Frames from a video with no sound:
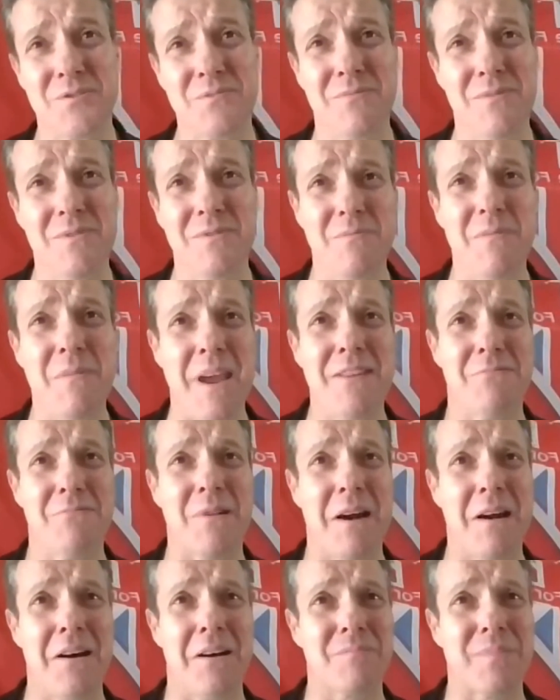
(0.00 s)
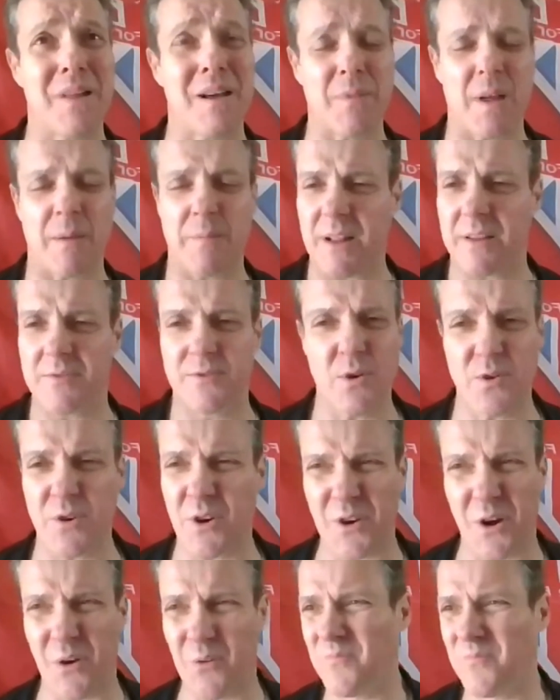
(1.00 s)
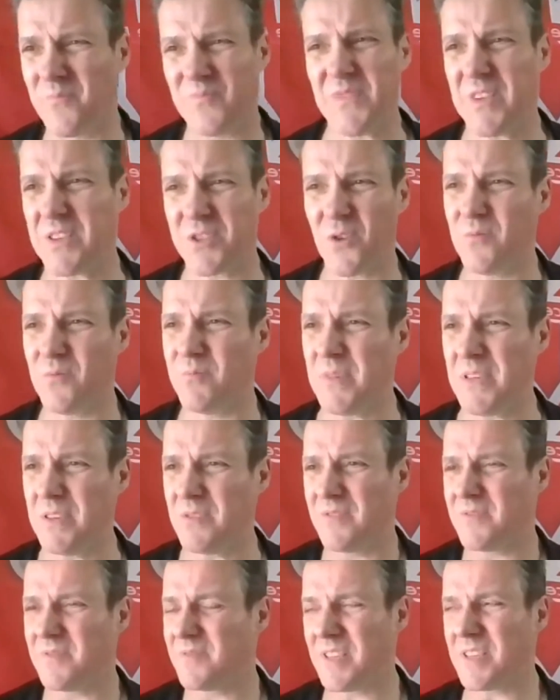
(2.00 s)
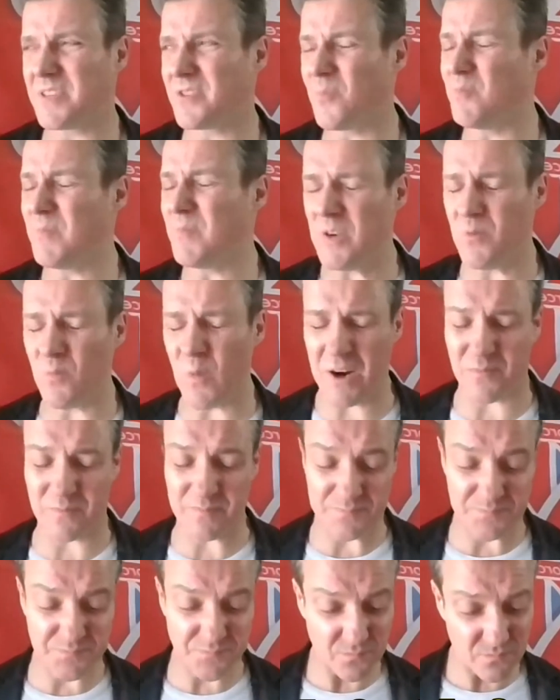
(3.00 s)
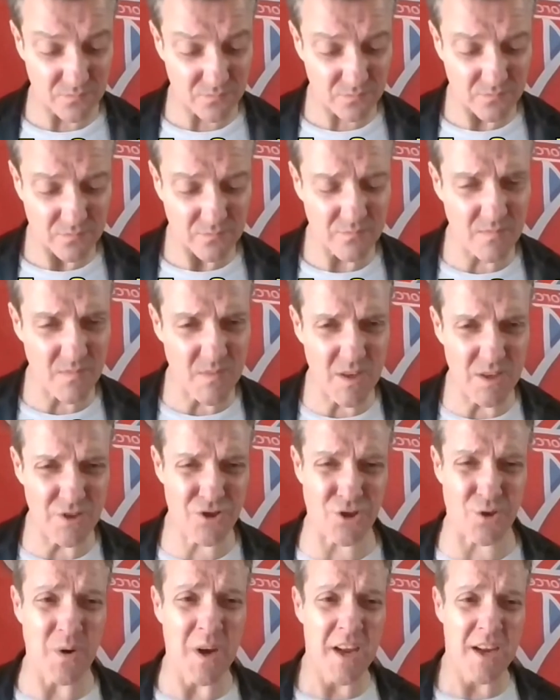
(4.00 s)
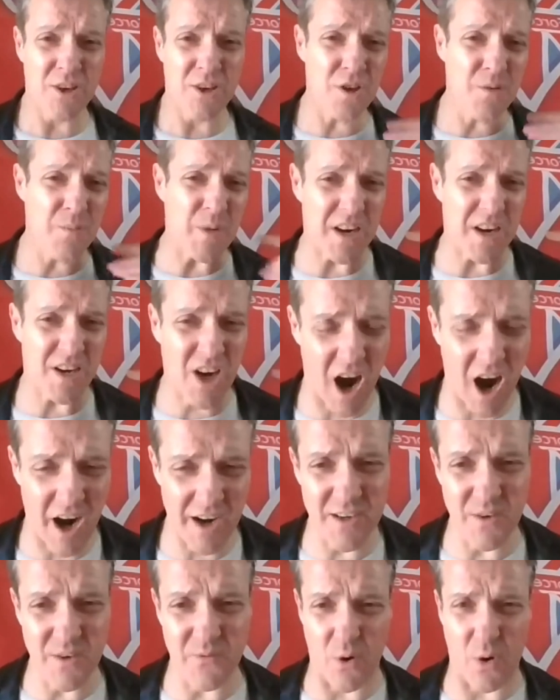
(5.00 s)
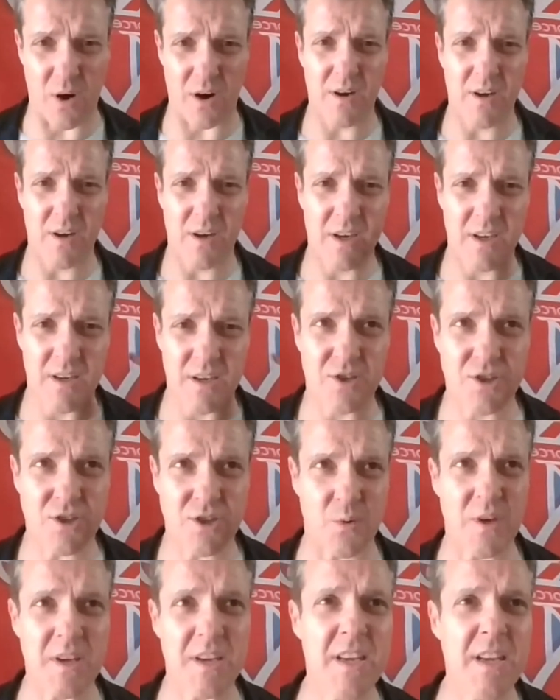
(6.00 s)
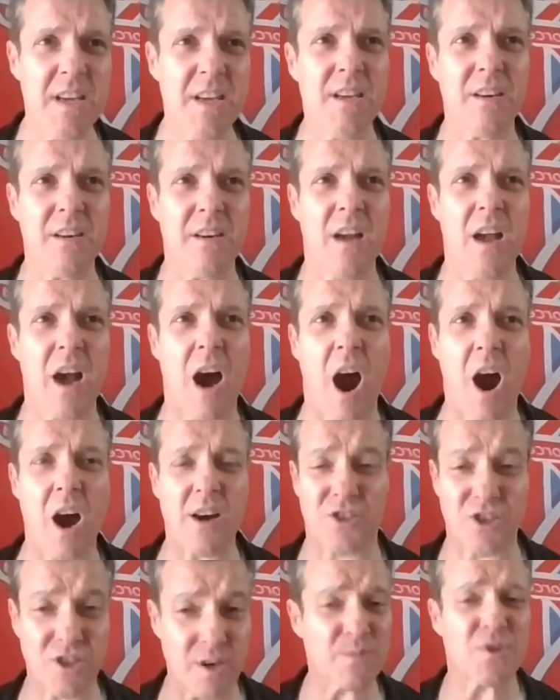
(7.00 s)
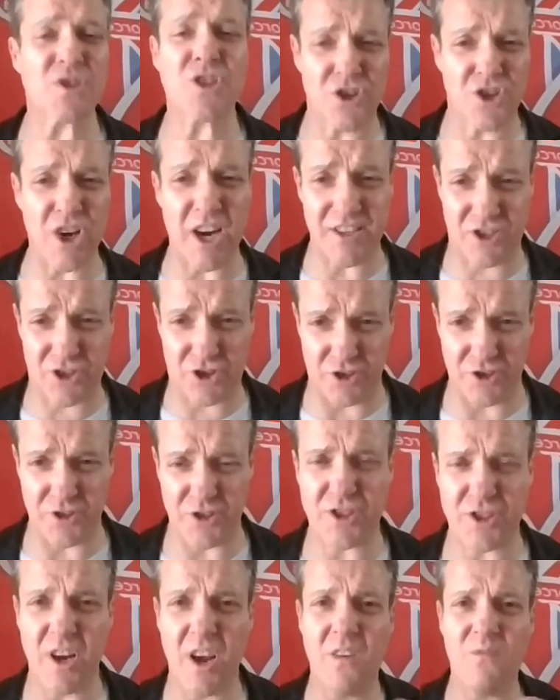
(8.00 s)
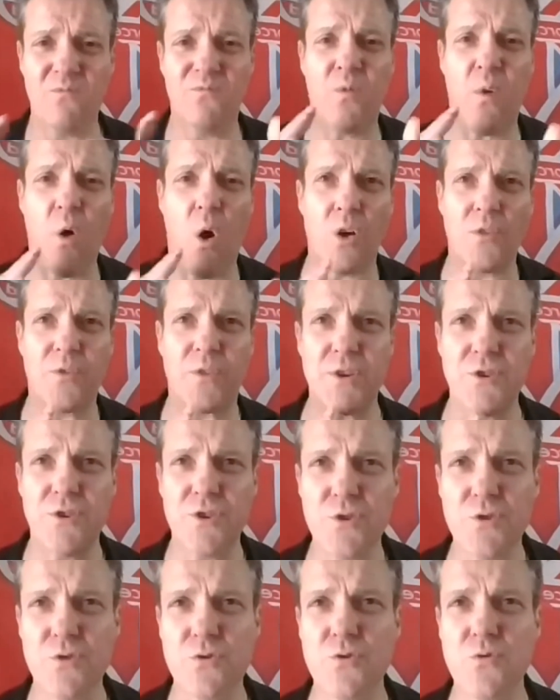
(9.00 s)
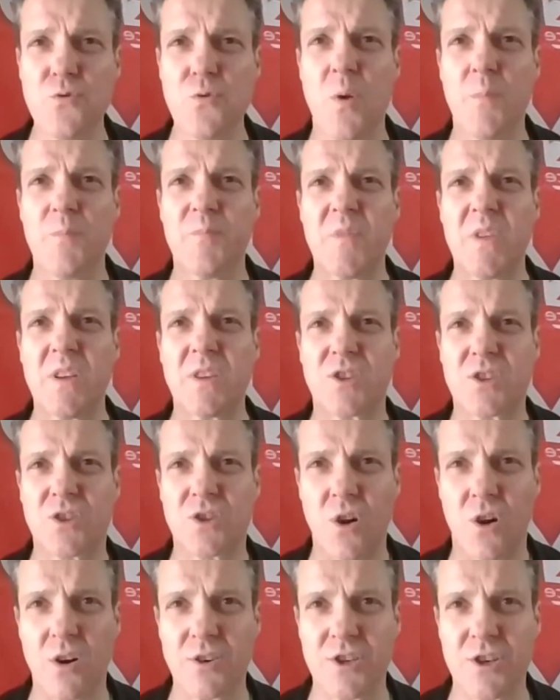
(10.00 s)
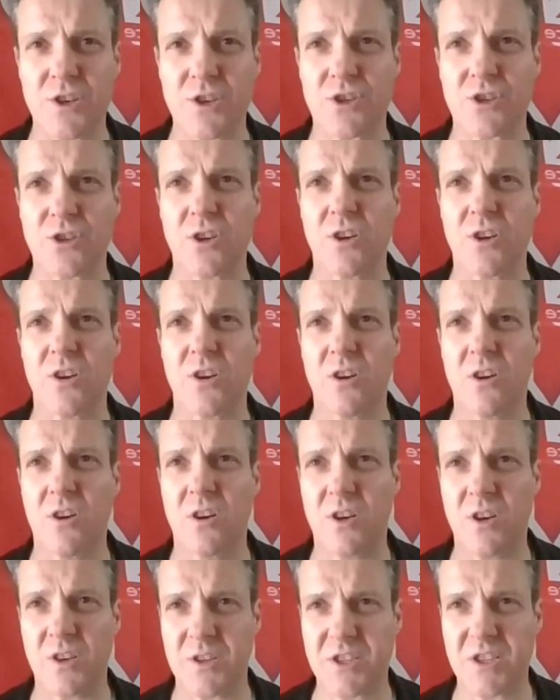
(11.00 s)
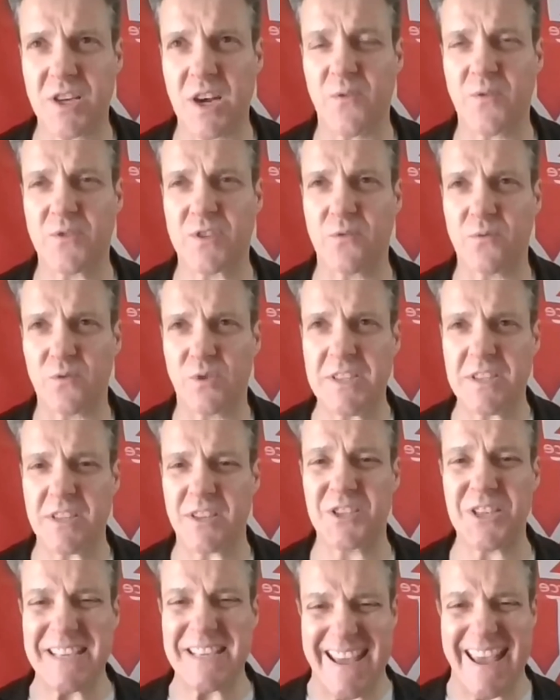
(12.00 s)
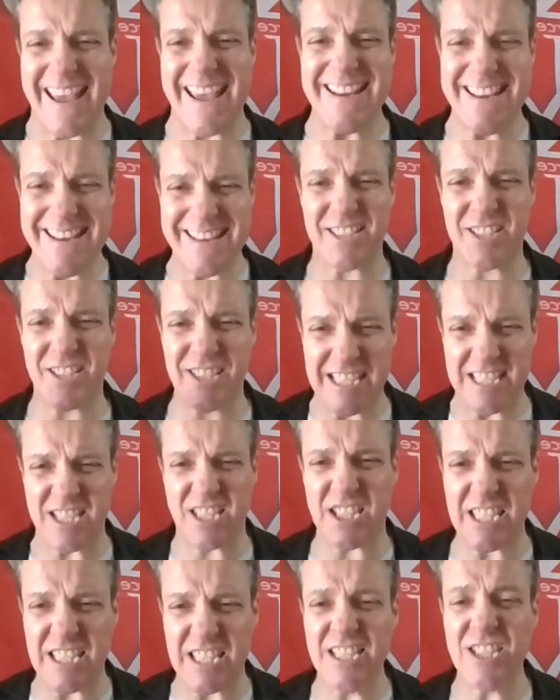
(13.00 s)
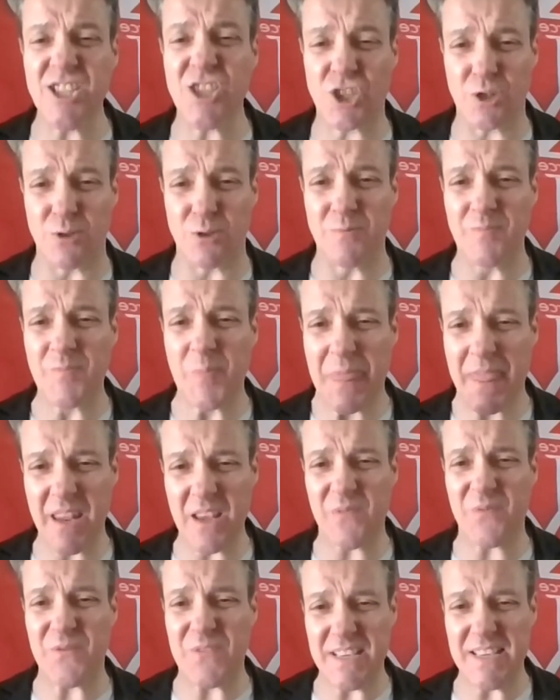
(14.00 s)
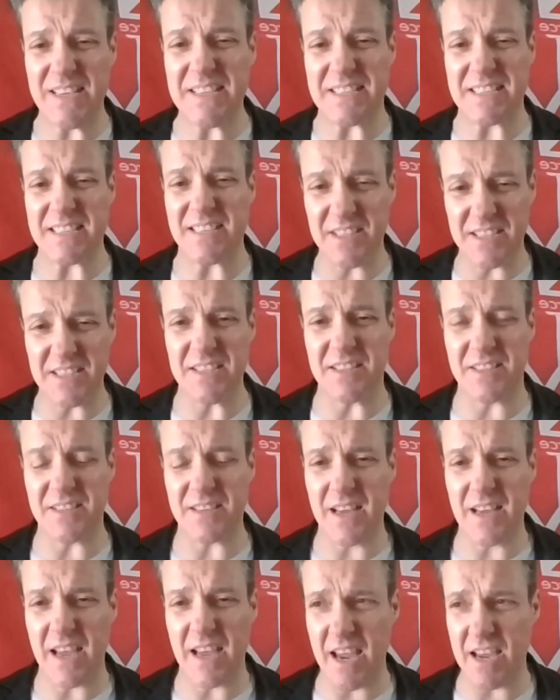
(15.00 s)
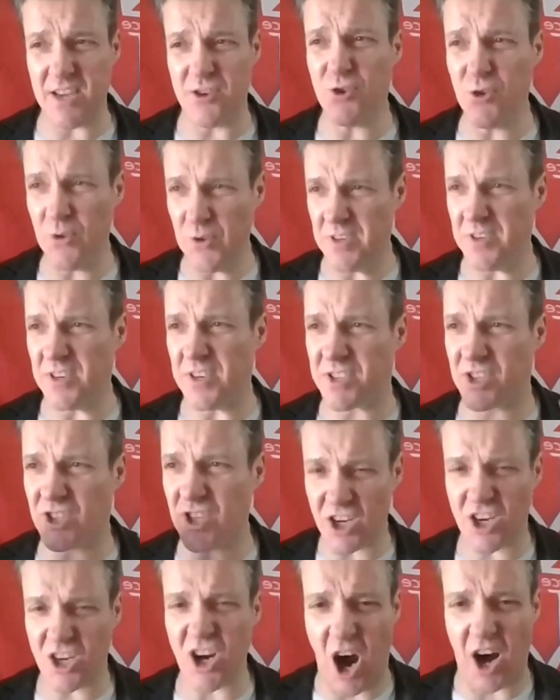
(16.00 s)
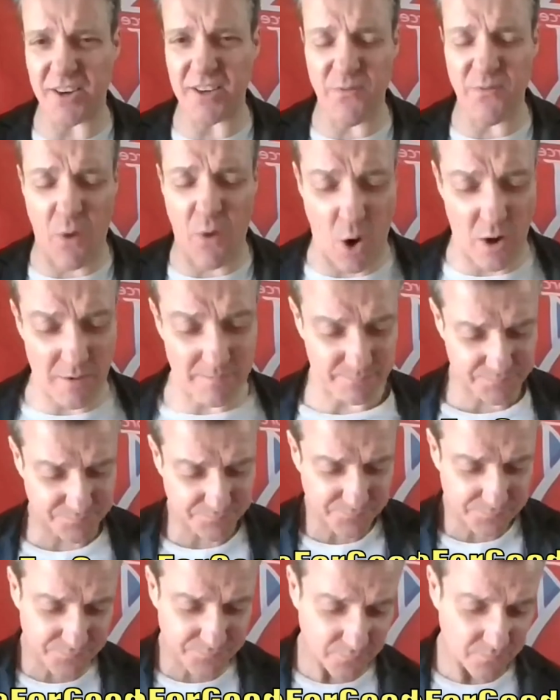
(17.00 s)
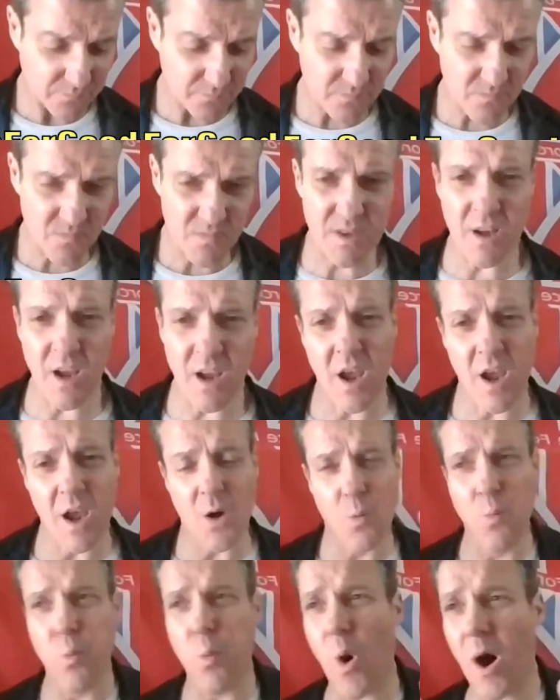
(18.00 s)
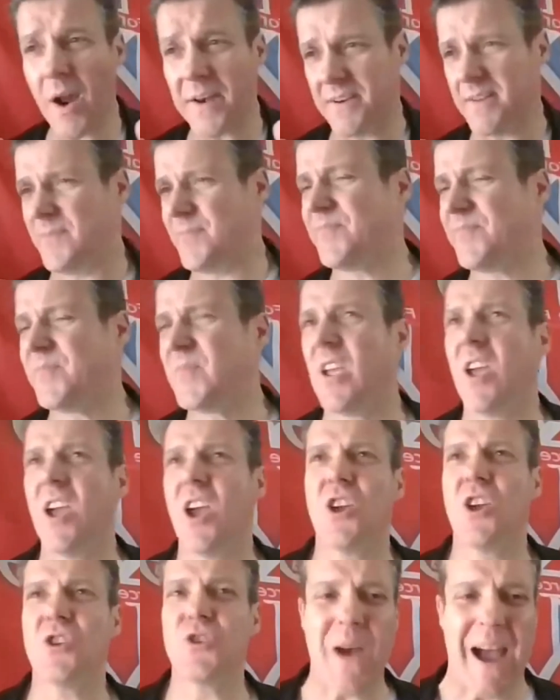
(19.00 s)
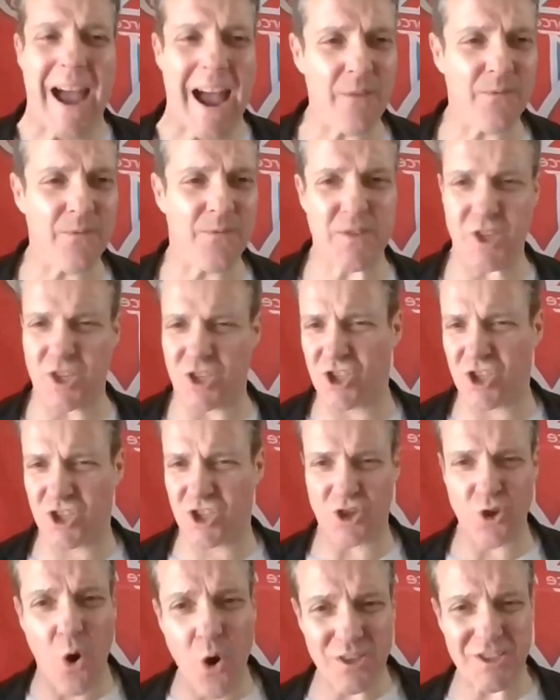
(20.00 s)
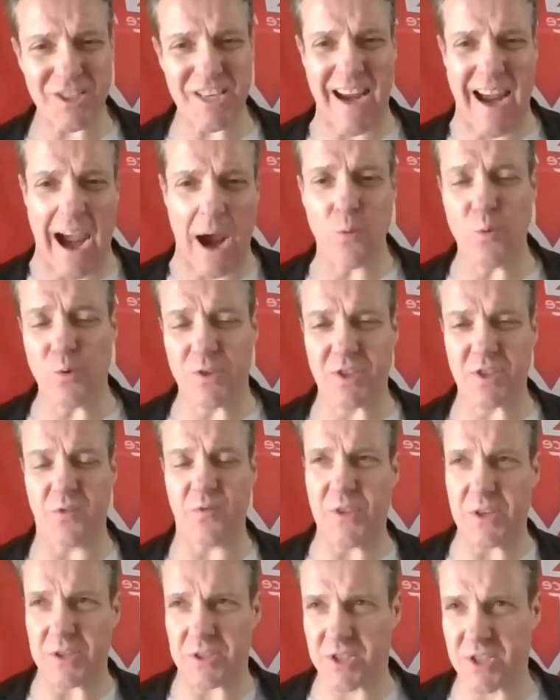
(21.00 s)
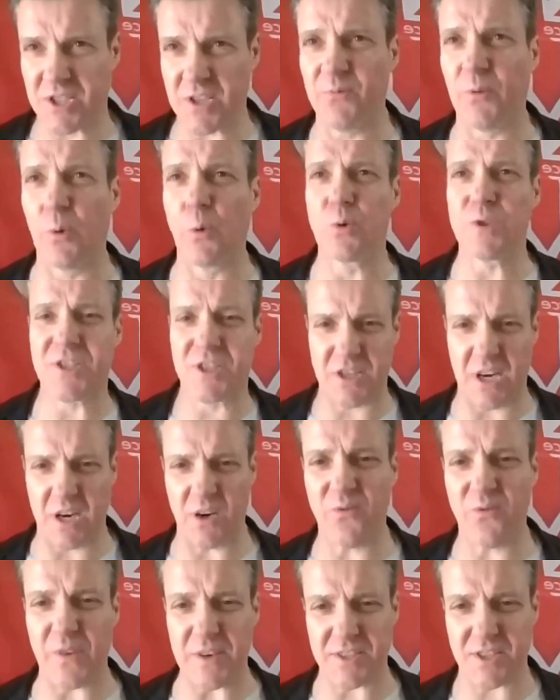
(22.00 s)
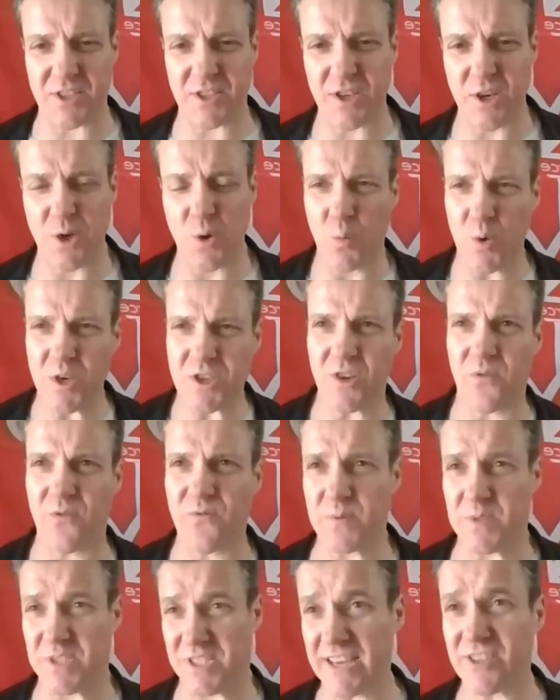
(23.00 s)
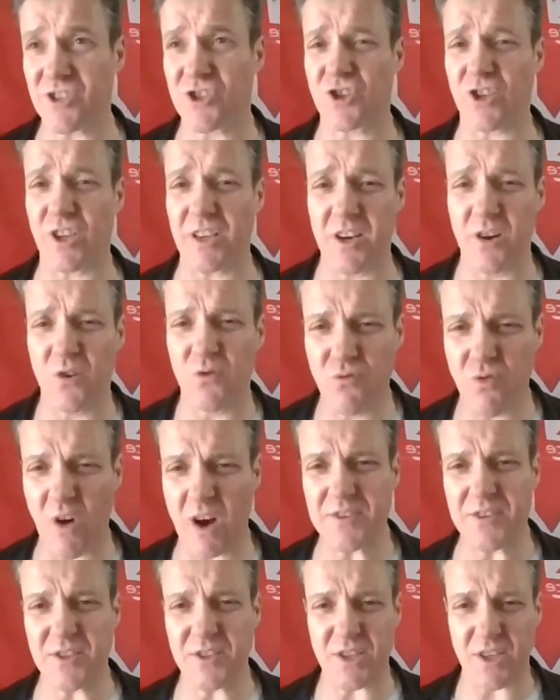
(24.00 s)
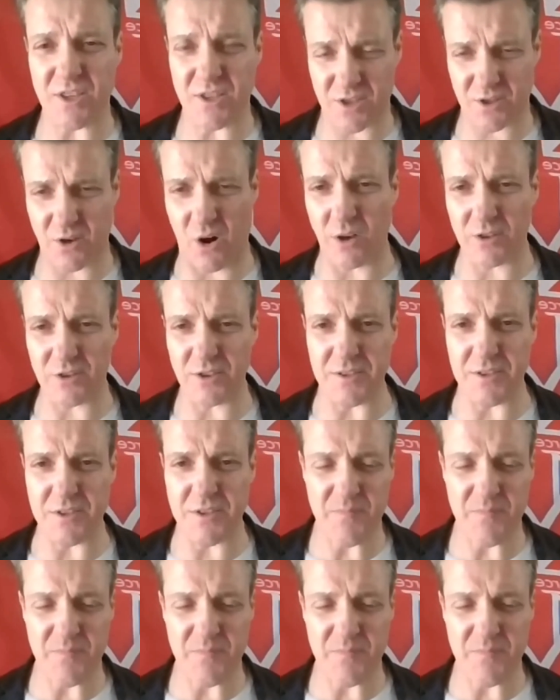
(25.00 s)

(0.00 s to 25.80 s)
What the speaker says: meant well, blah blah blah." No, no, no. They don't mean well. So you've got to be a carnivore. So here are some suggestions for the new Scottish Conservative leader to get his teeth into if he is indeed a Unionist carnivore. One, you have to sort out the civil service, which essentially runs Scotland